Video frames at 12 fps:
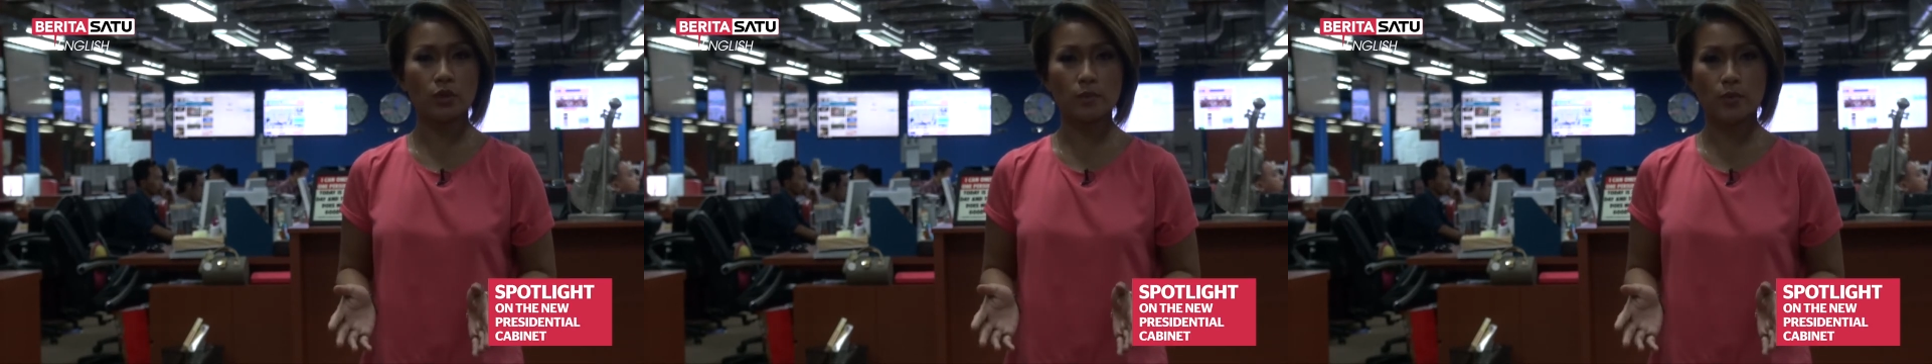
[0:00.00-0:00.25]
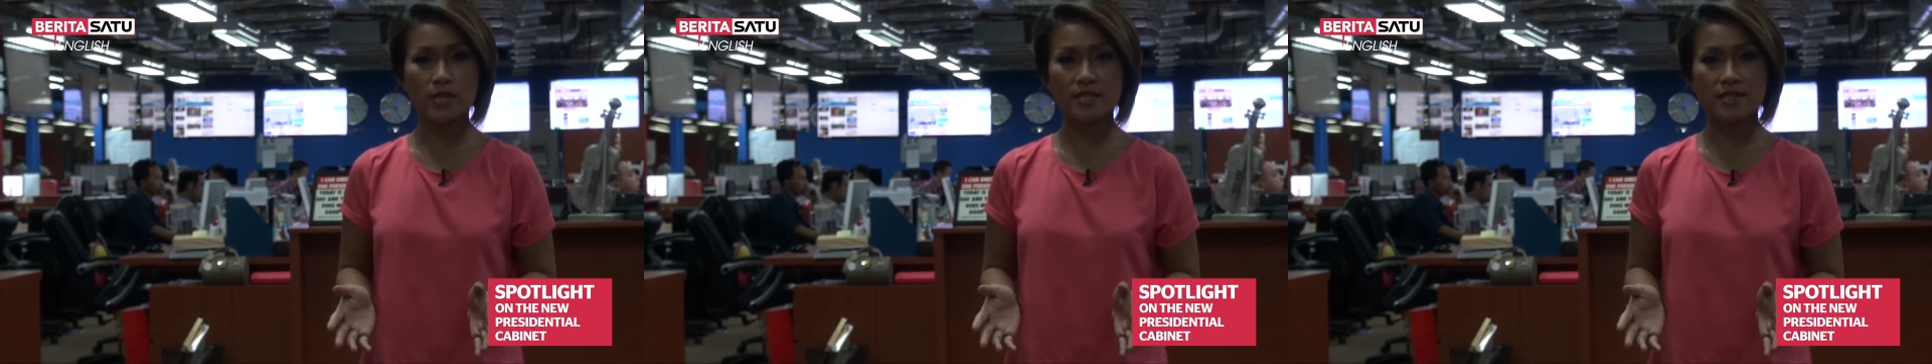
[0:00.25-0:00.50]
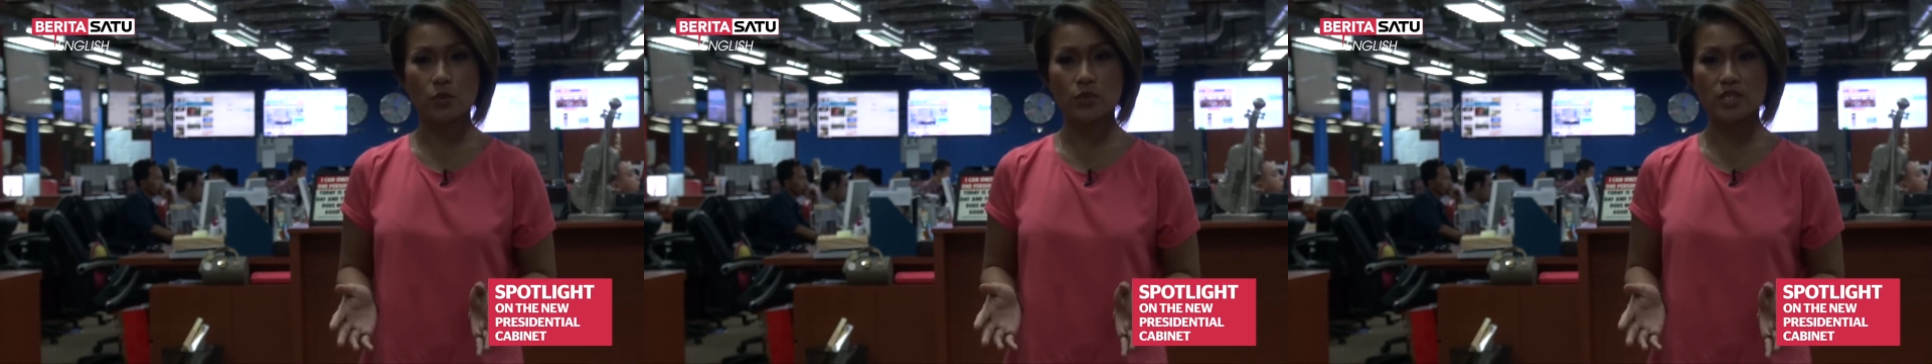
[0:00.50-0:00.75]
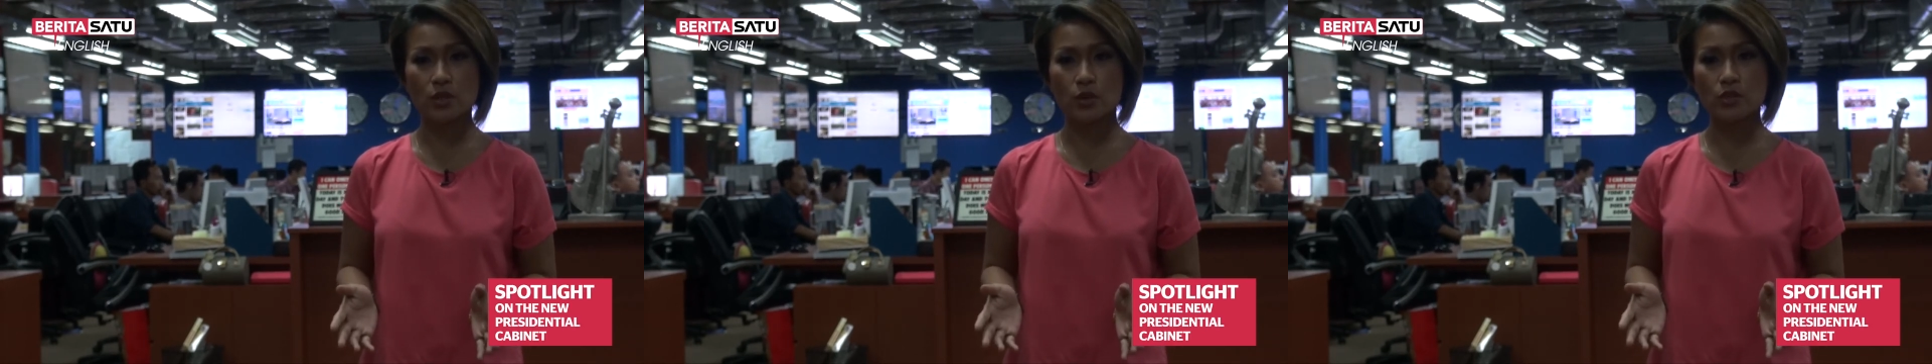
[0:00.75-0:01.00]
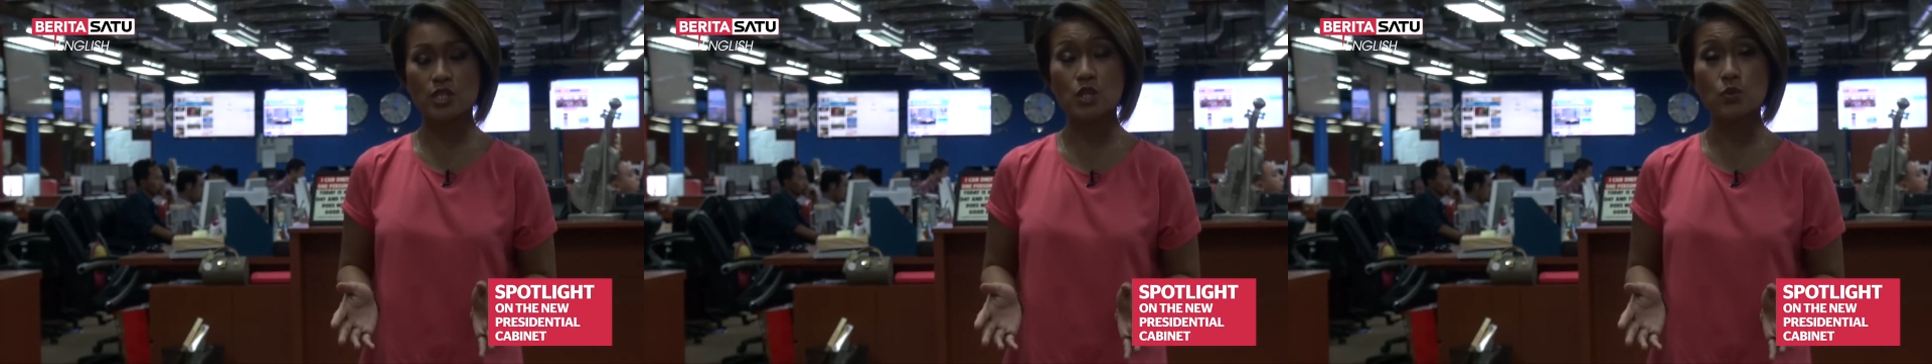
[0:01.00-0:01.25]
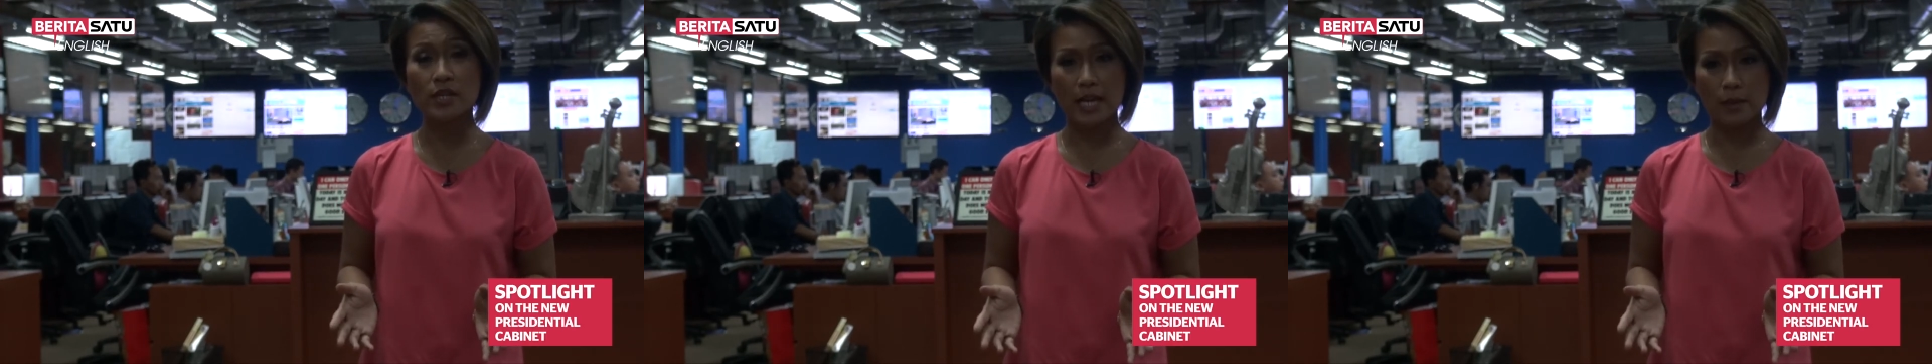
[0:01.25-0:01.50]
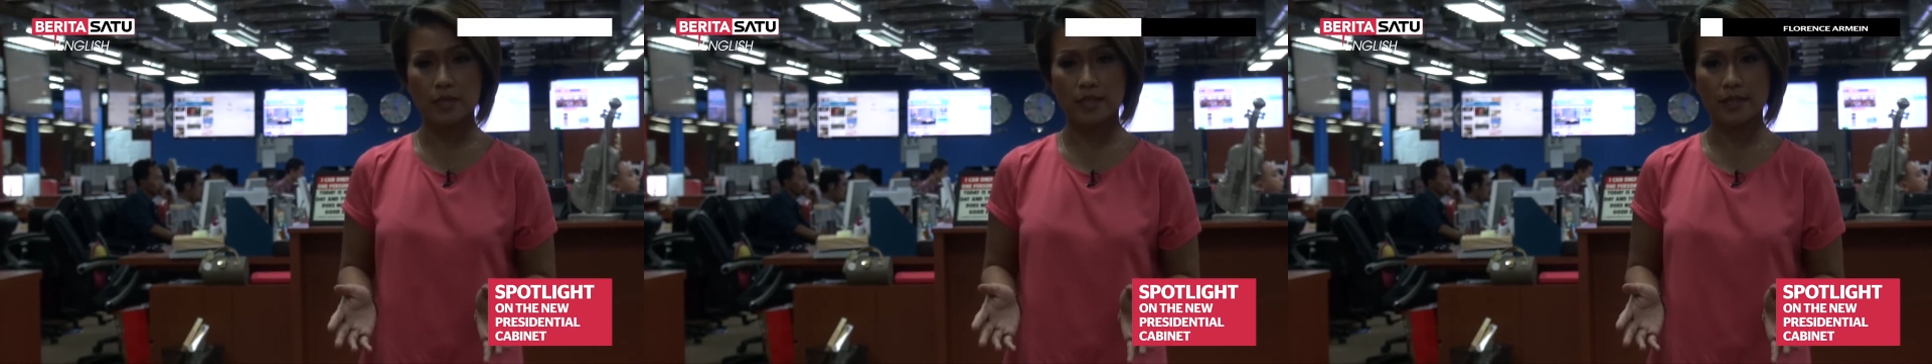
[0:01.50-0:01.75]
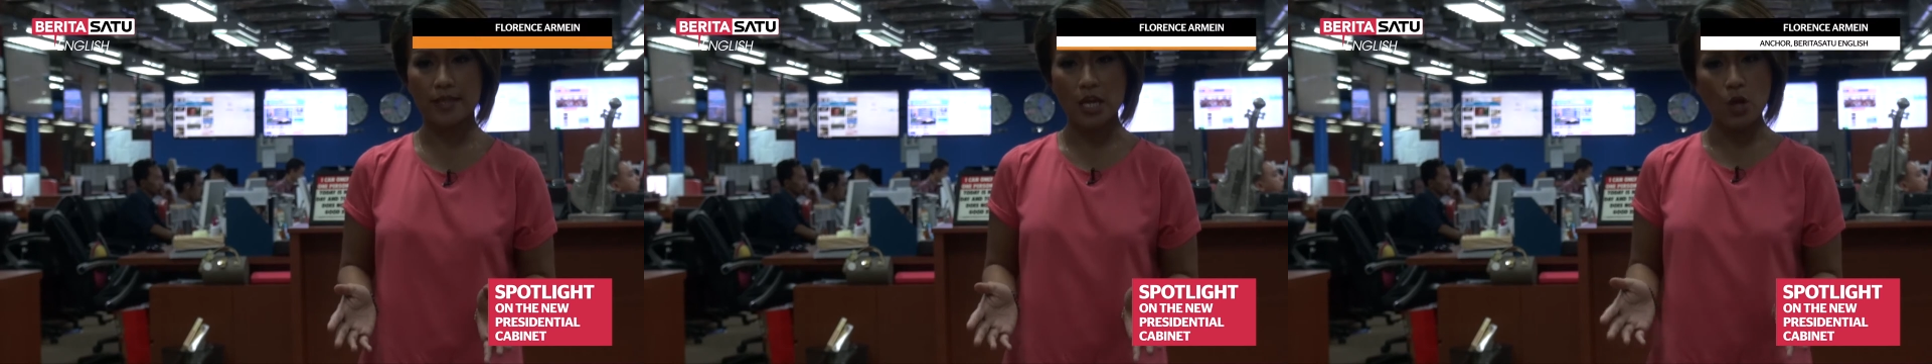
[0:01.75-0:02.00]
on President Widodo's new cabinet.